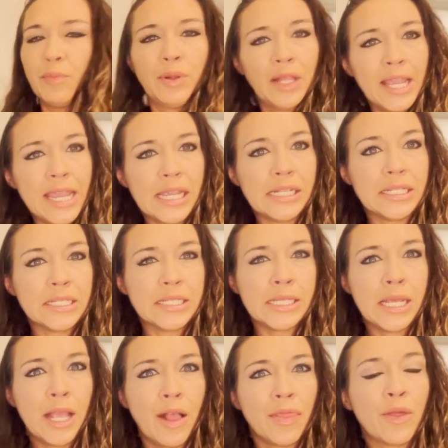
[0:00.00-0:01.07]
planed,
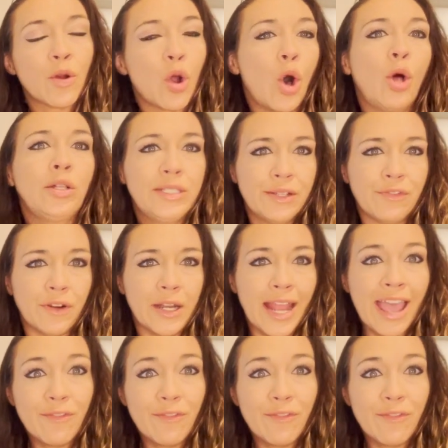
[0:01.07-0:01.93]
they're all different.